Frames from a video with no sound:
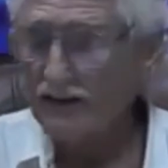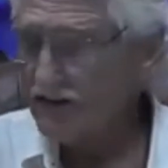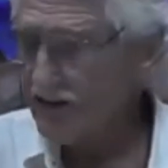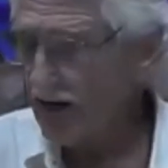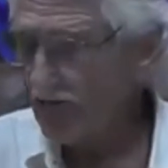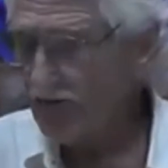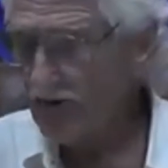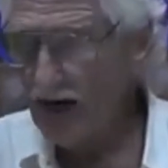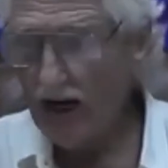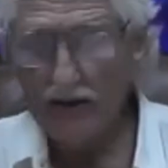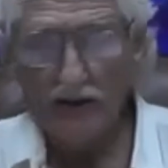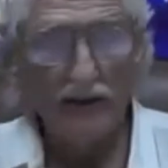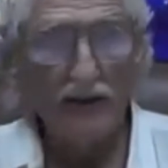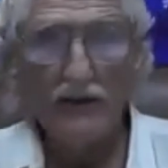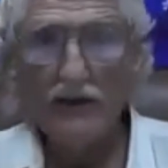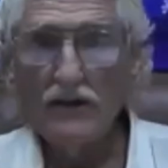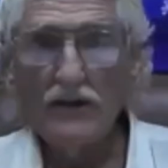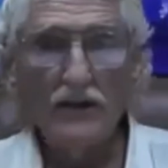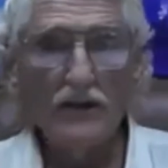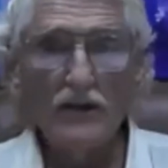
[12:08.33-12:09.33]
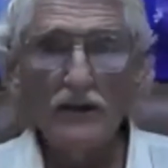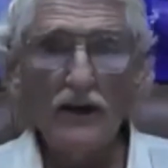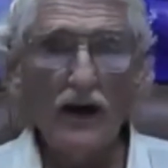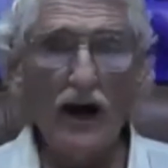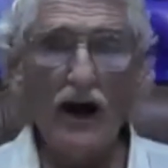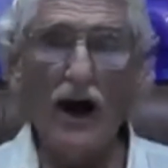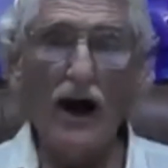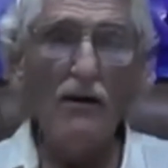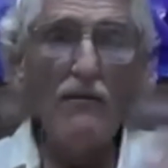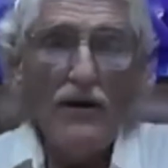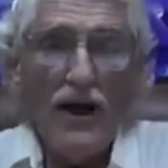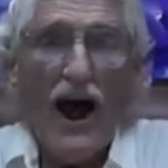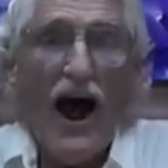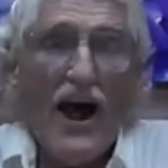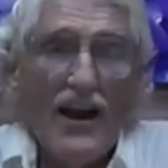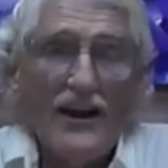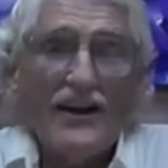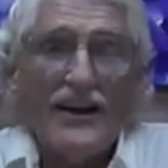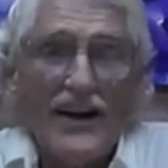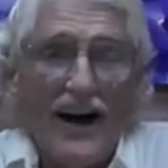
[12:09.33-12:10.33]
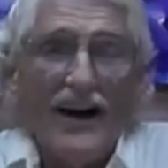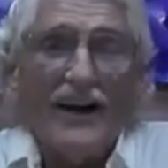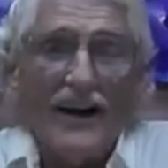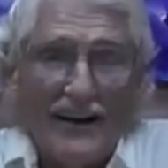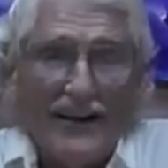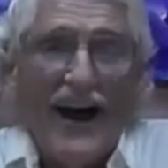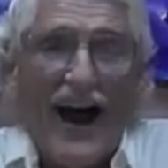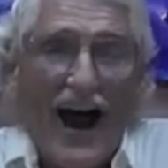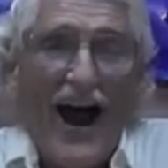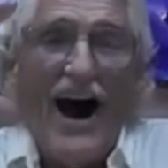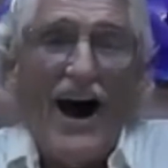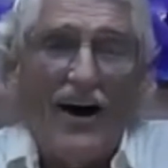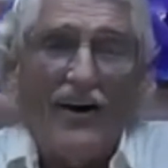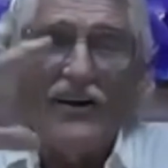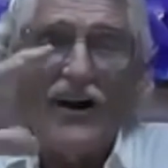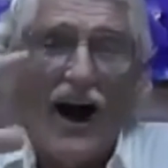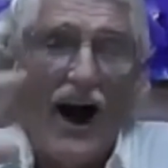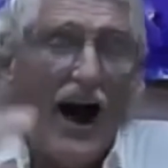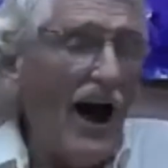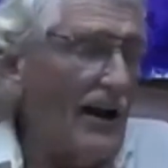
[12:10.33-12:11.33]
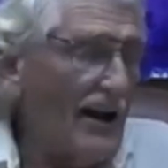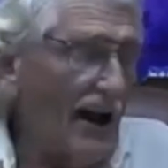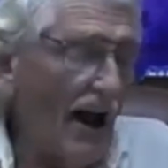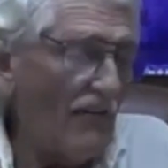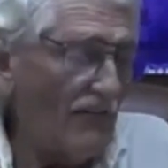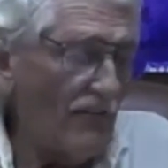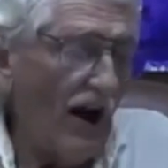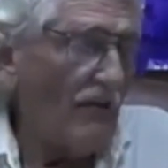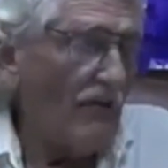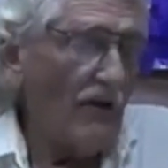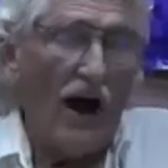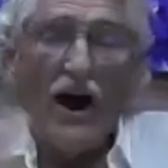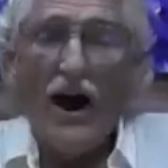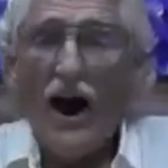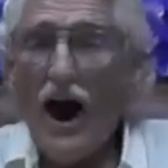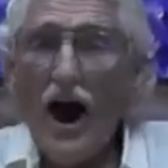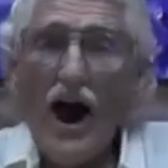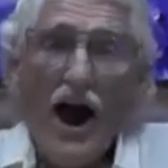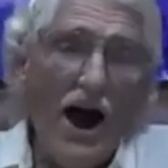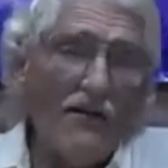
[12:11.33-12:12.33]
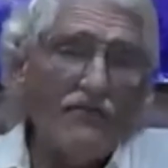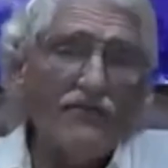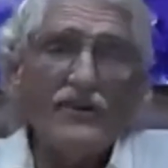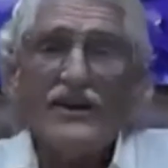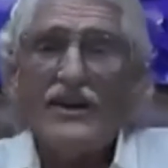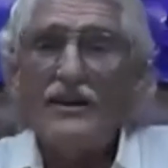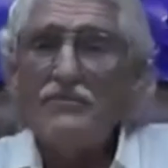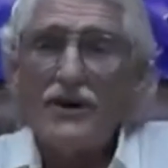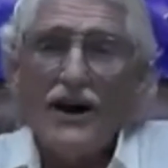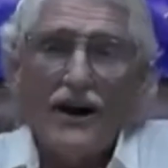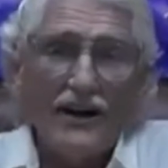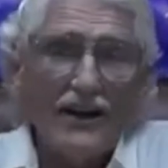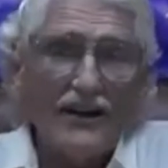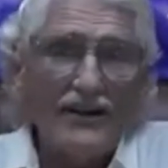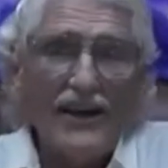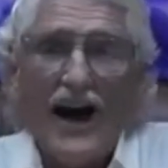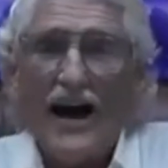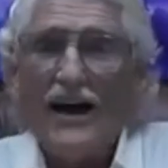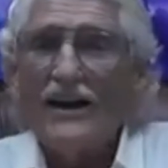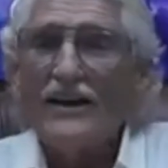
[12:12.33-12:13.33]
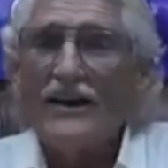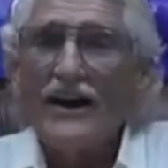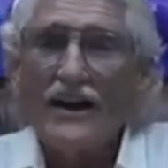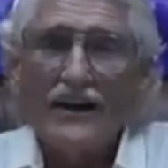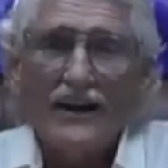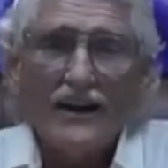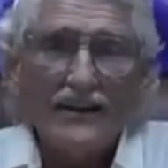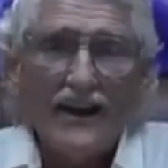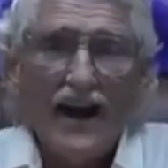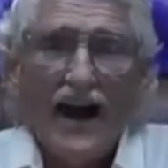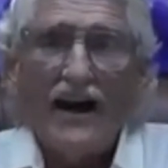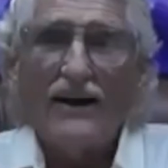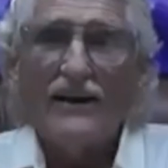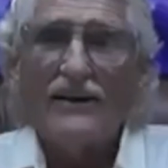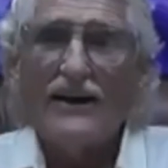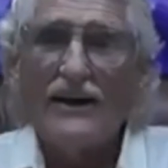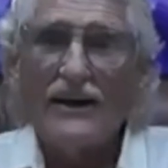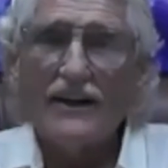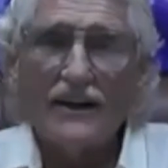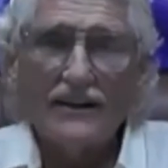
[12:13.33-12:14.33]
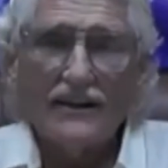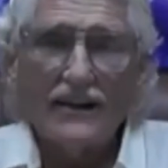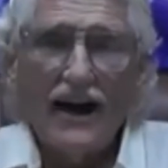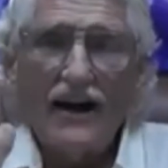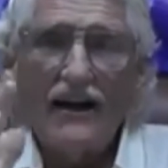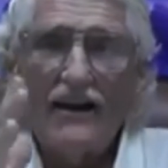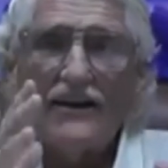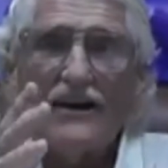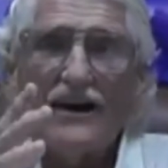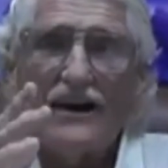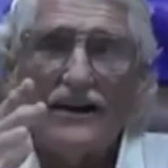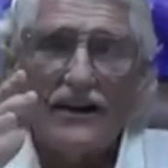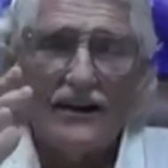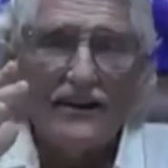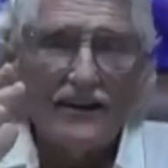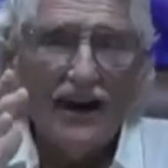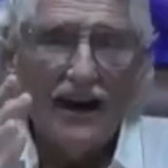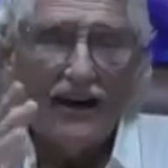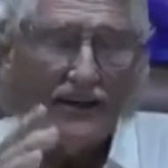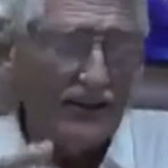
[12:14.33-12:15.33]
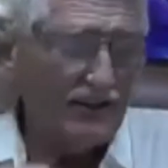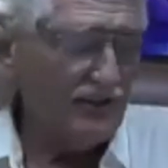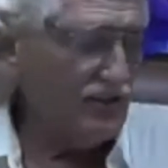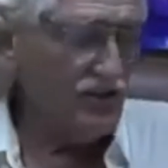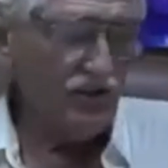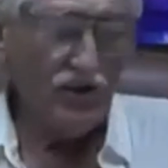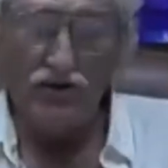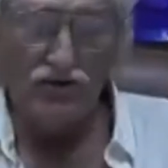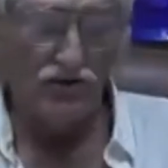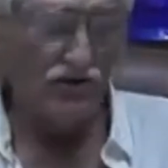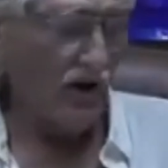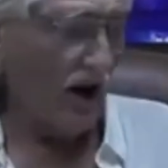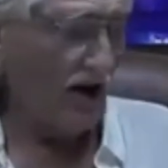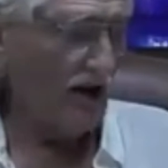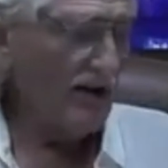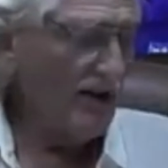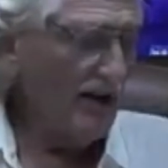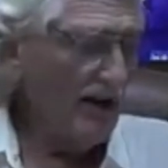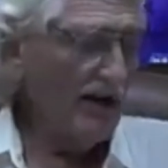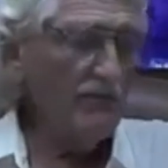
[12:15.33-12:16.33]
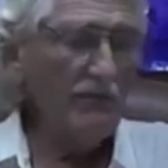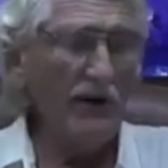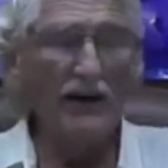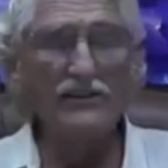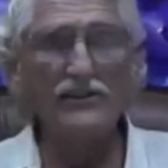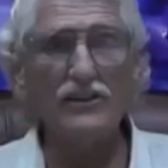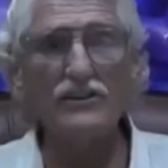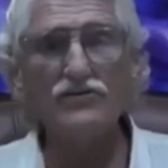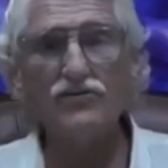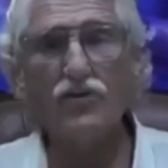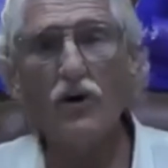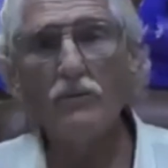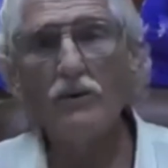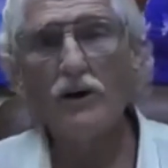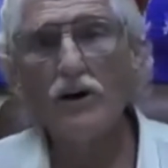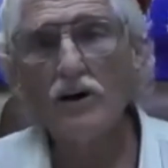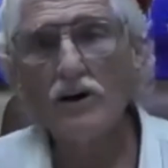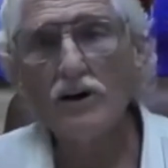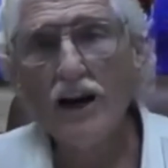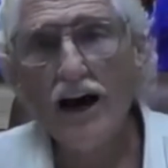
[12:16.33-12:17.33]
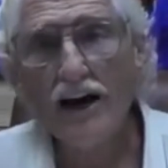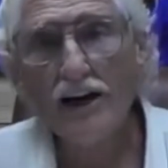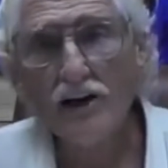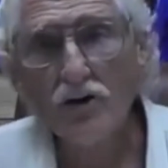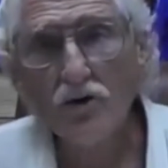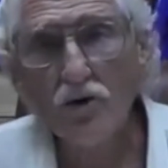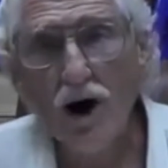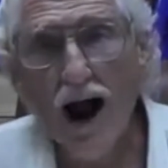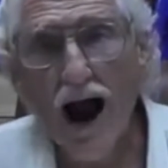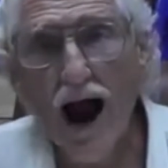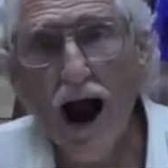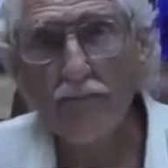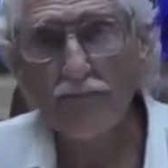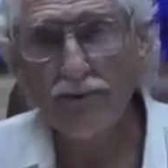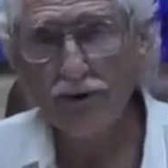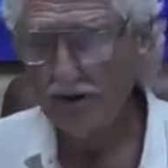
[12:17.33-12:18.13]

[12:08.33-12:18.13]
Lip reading: I've got, I had to cut it down. I have to keep cutting it down and cutting it down and cutting it down and cutting it down because it's too strong. It makes this formula look like crap.